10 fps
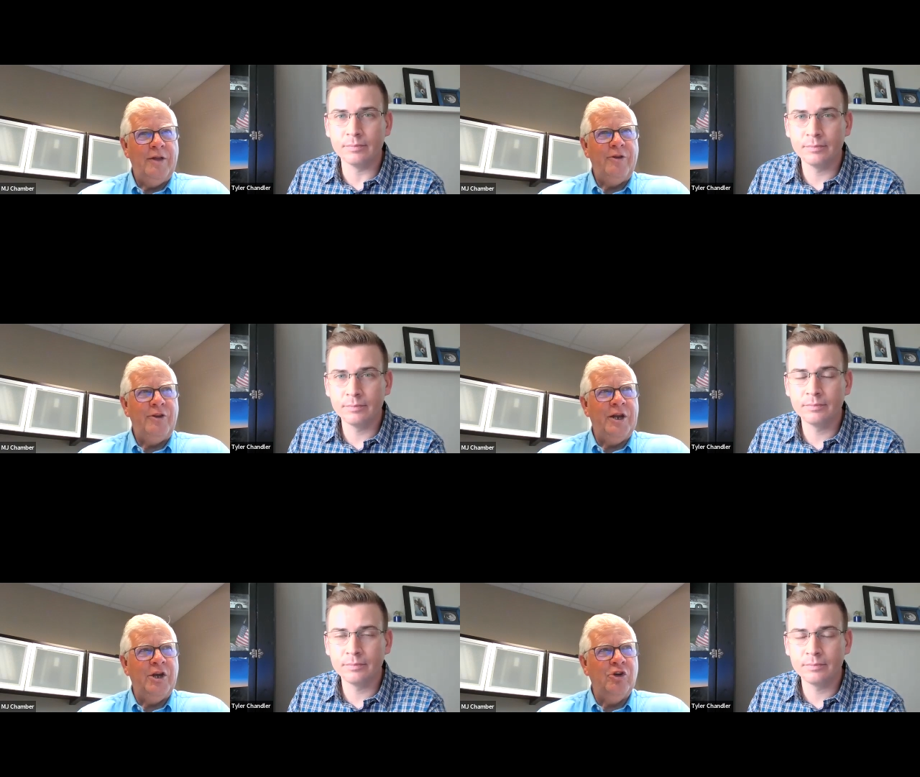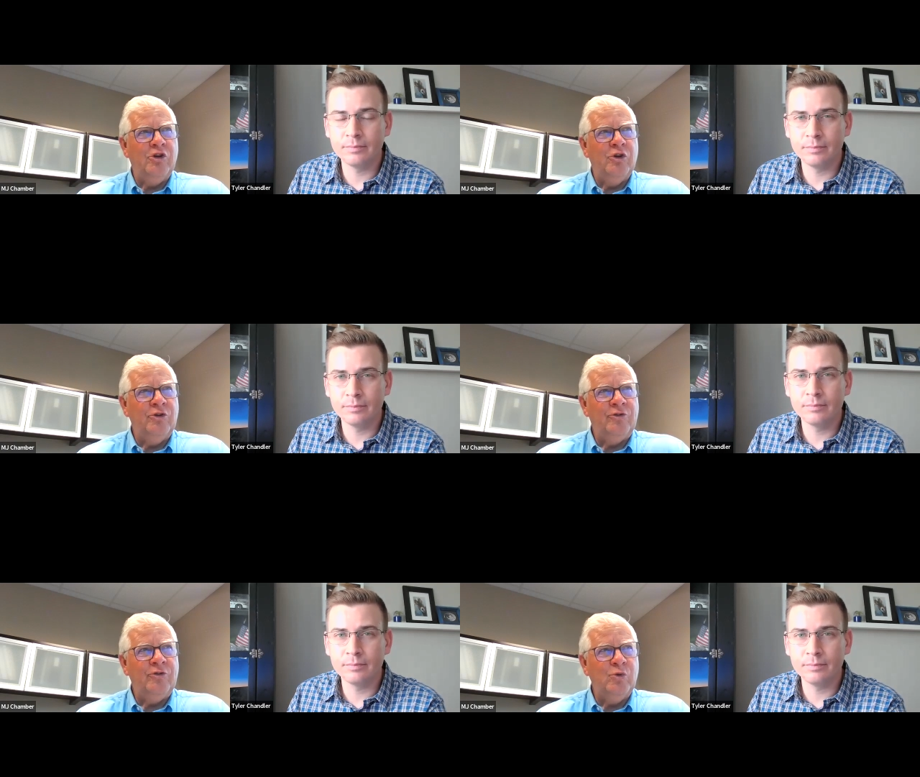Speaker 1: Other than a
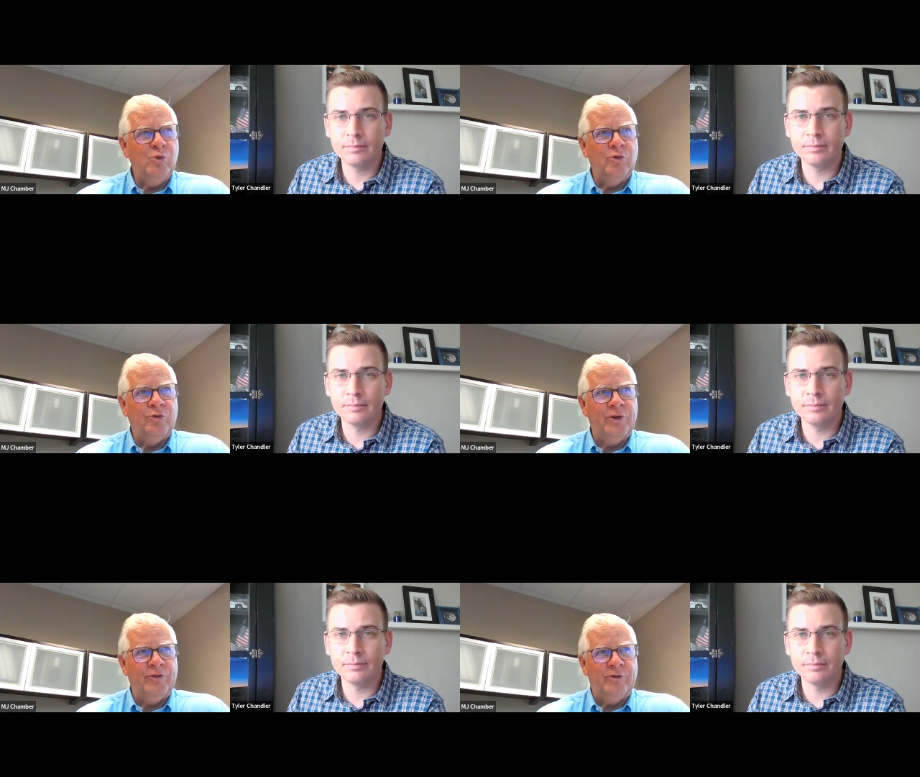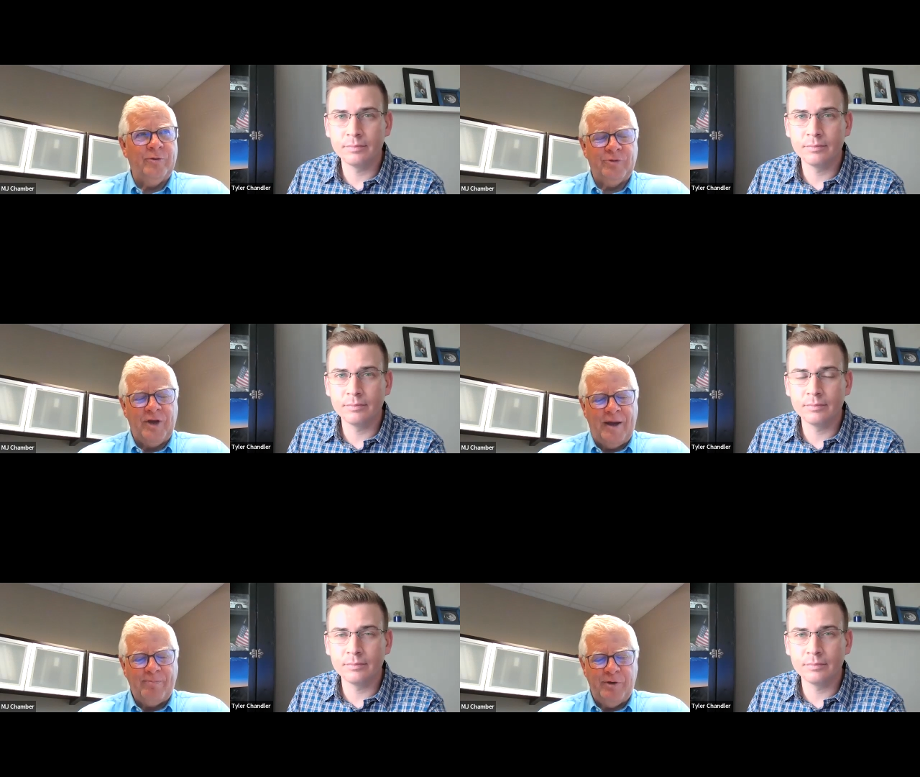good school system,
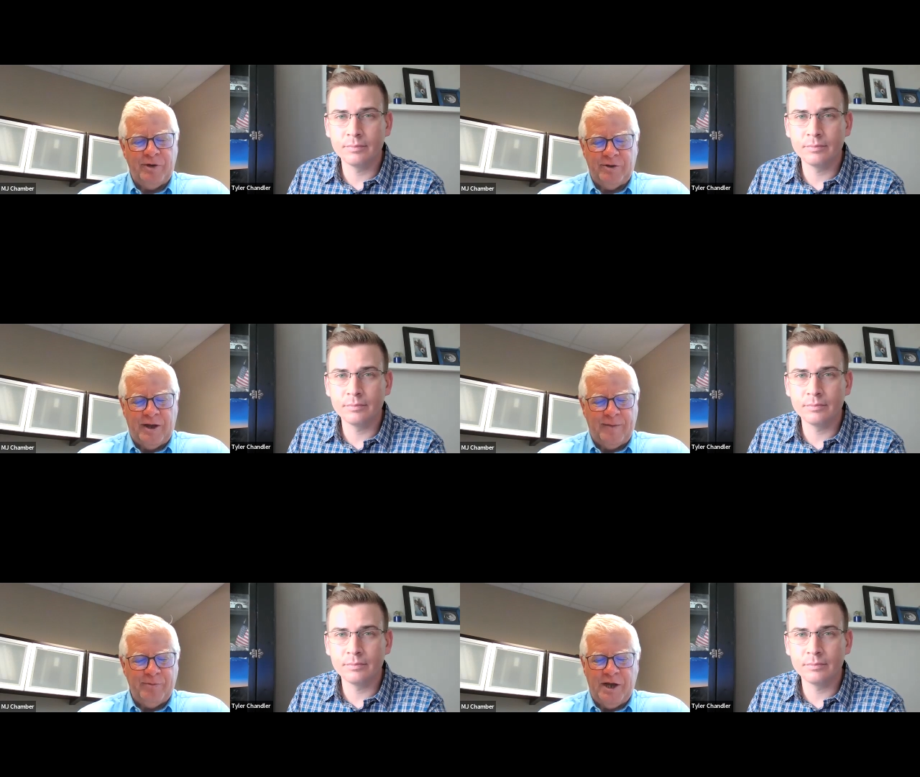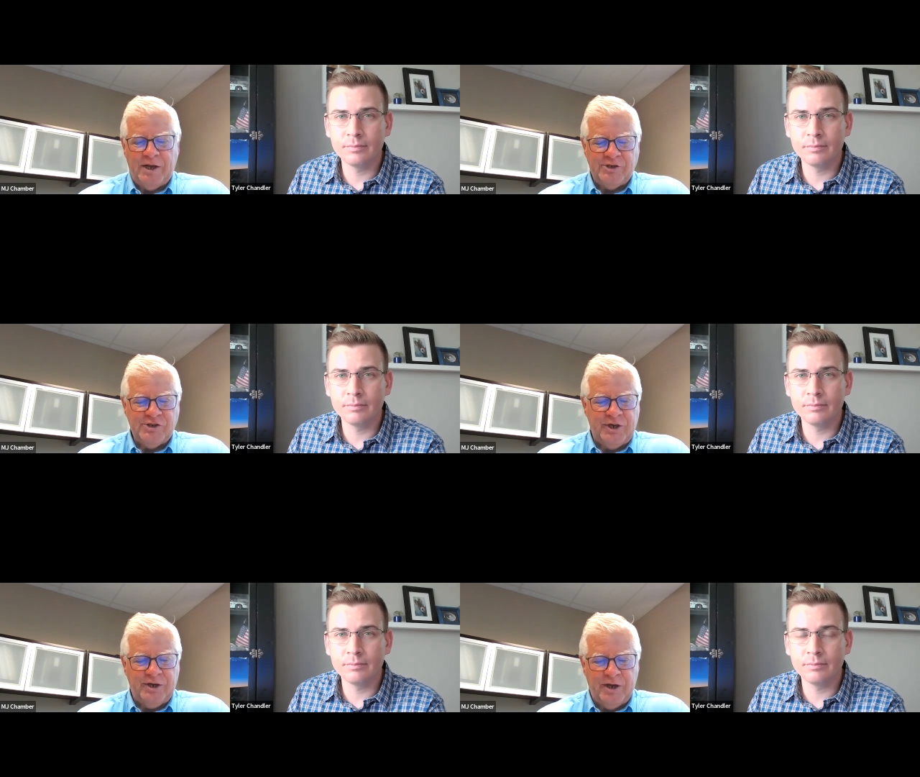top top
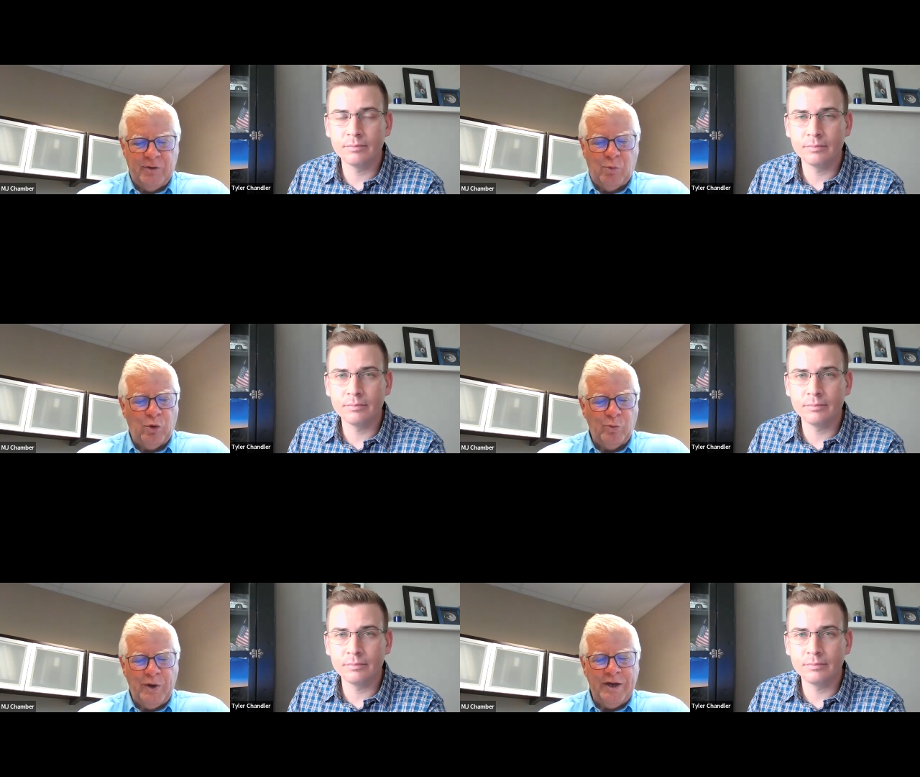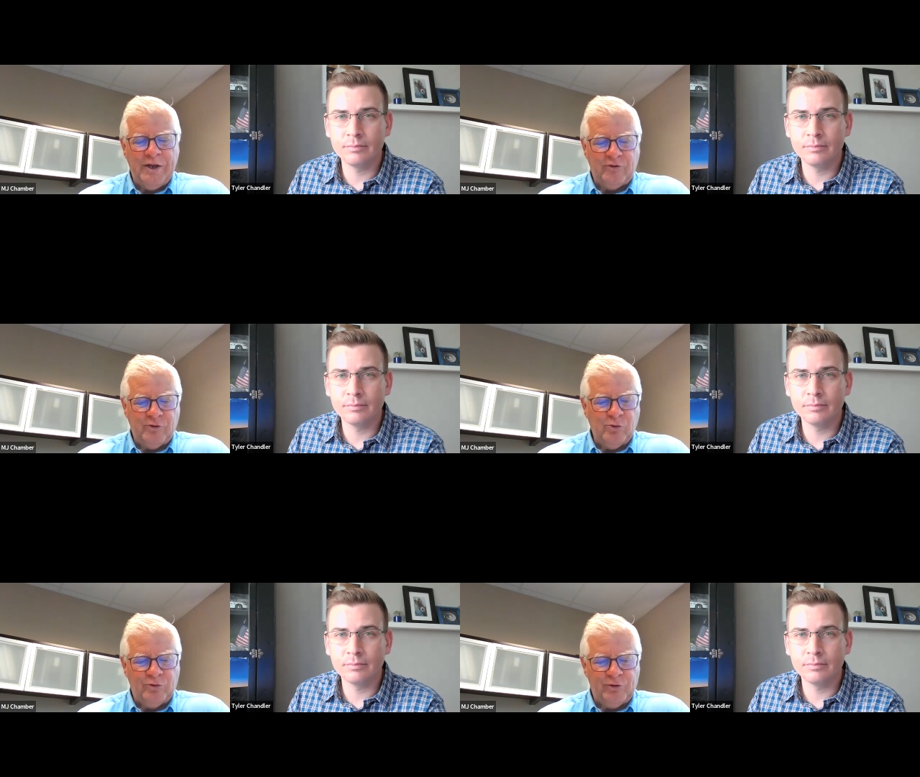notch and award winning
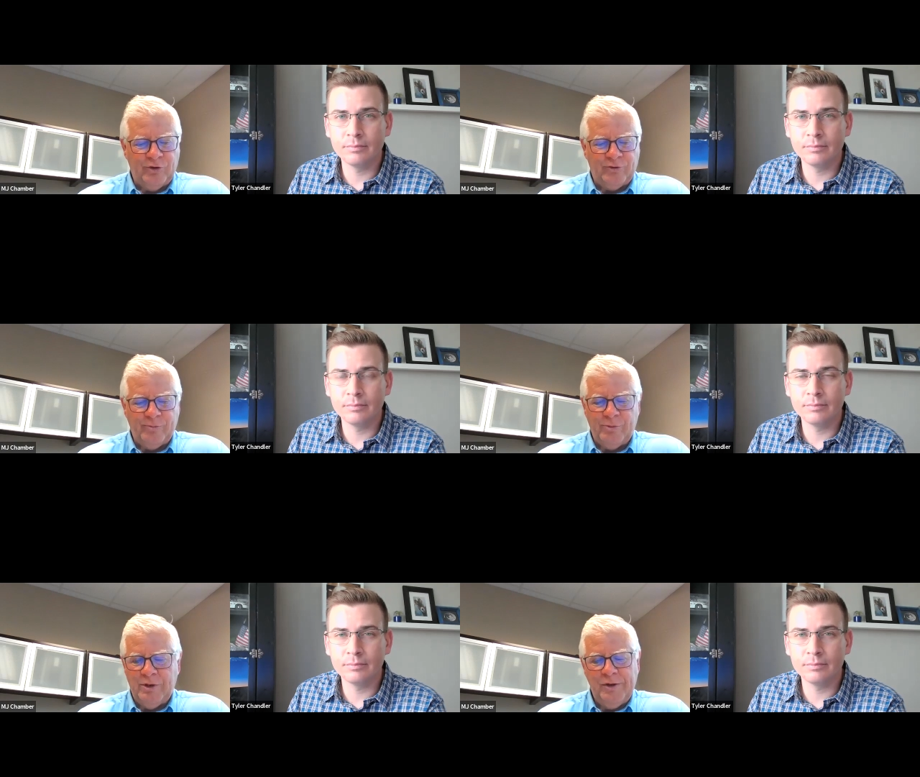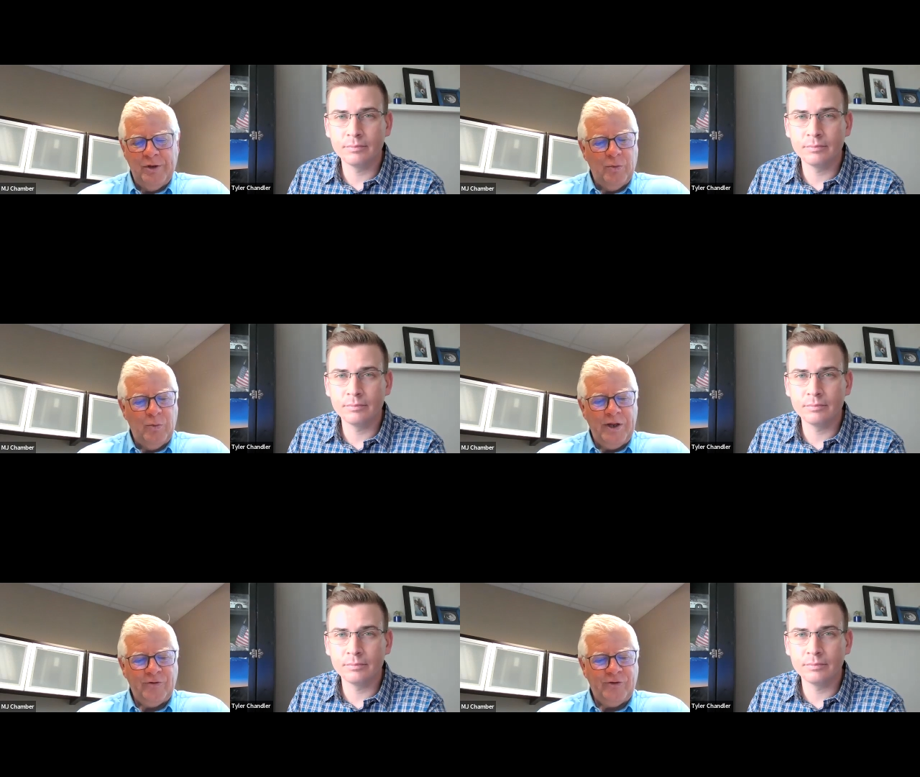school system,
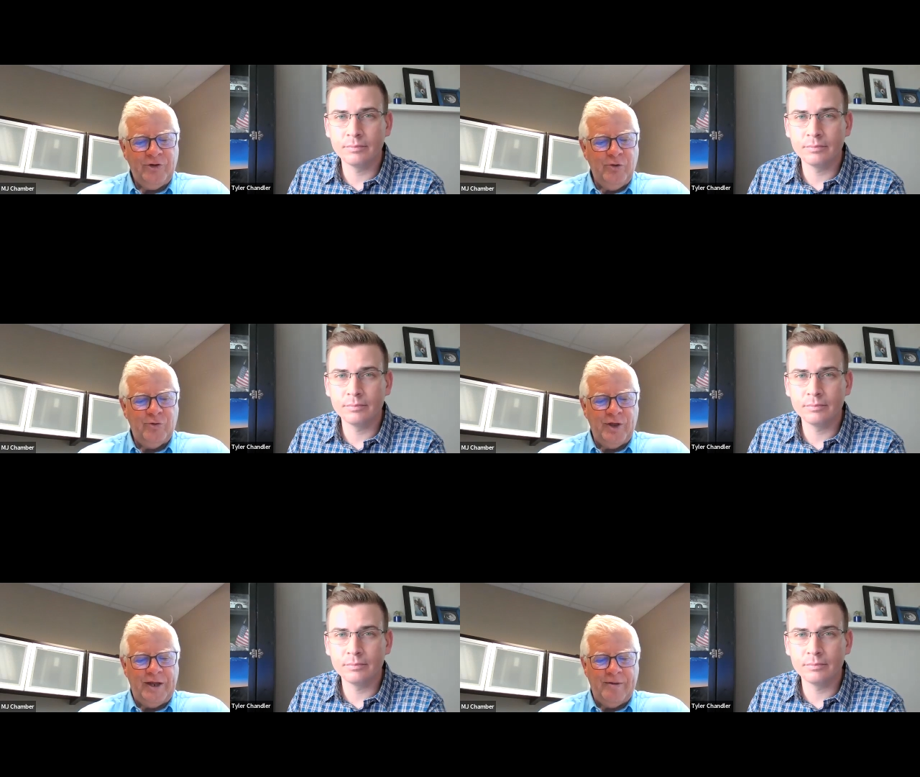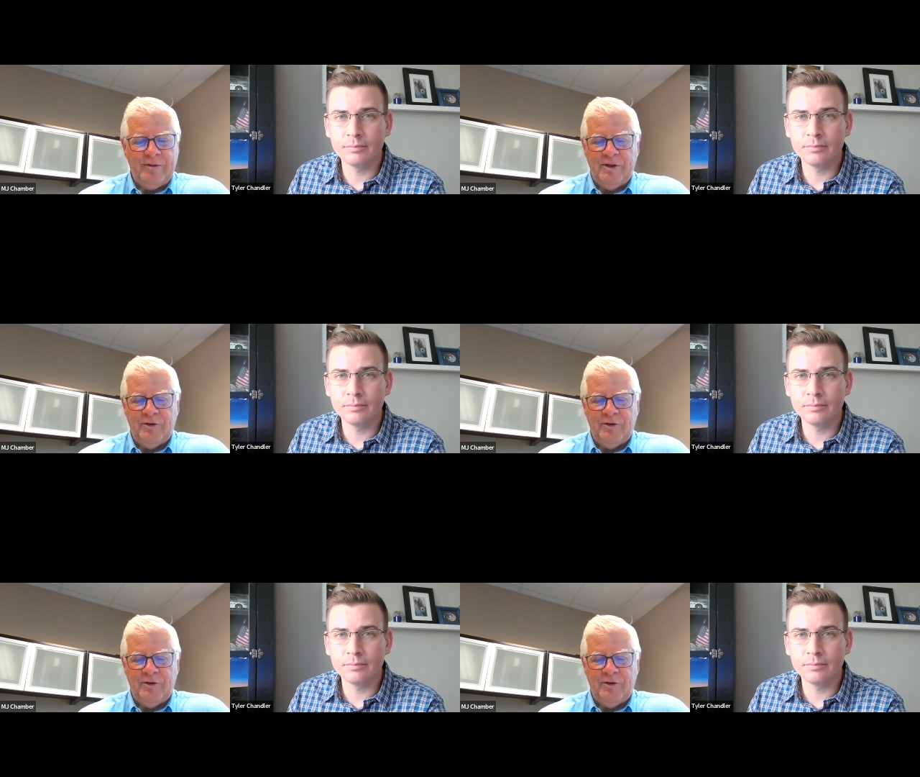what else do you think it